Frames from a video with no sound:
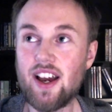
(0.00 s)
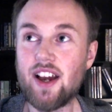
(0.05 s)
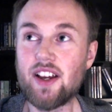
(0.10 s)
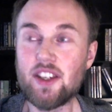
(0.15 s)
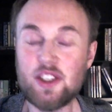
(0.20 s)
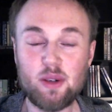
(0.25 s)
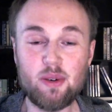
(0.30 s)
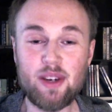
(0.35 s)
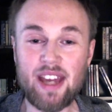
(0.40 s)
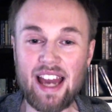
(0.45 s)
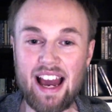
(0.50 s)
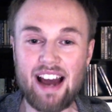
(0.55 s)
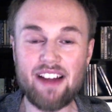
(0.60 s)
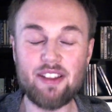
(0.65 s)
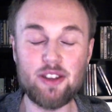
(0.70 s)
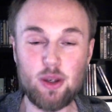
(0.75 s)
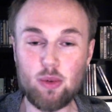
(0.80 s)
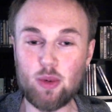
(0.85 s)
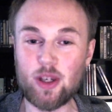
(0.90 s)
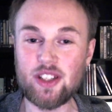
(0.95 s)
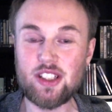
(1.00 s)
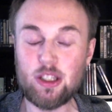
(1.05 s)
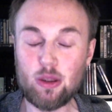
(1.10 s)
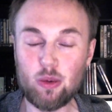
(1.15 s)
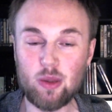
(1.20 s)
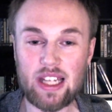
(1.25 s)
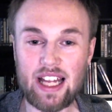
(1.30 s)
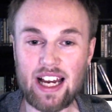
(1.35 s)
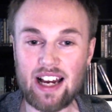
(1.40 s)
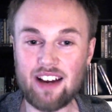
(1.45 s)
You can do what you
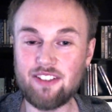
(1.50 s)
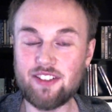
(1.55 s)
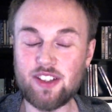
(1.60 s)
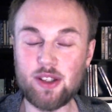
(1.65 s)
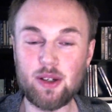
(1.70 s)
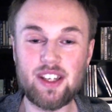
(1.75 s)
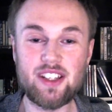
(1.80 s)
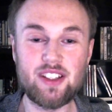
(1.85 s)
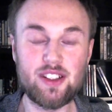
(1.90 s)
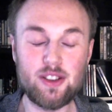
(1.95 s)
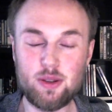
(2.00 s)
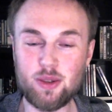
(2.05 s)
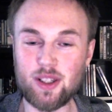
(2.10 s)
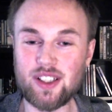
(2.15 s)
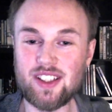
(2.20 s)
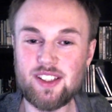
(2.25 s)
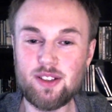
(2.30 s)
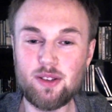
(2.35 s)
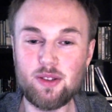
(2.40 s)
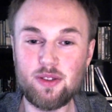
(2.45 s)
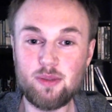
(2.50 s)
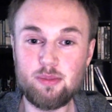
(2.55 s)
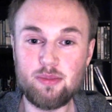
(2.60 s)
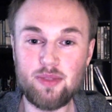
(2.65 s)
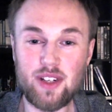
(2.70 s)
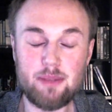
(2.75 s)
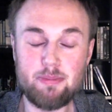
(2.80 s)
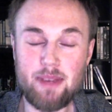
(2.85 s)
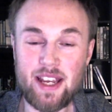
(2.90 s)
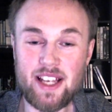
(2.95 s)
love, you can do what you
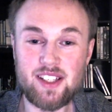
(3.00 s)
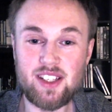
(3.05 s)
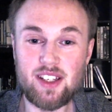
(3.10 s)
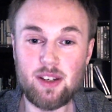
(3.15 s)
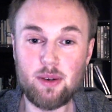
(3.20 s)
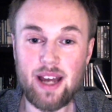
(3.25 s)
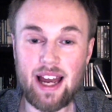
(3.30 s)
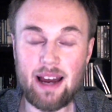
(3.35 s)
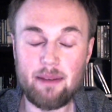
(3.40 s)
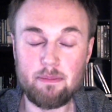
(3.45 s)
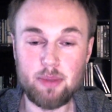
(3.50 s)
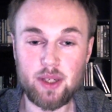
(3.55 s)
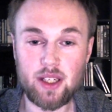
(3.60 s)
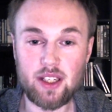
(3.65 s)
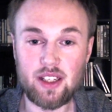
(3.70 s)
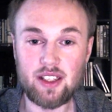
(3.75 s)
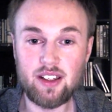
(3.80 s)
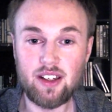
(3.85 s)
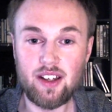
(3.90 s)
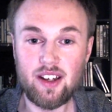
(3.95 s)
what makes you happy.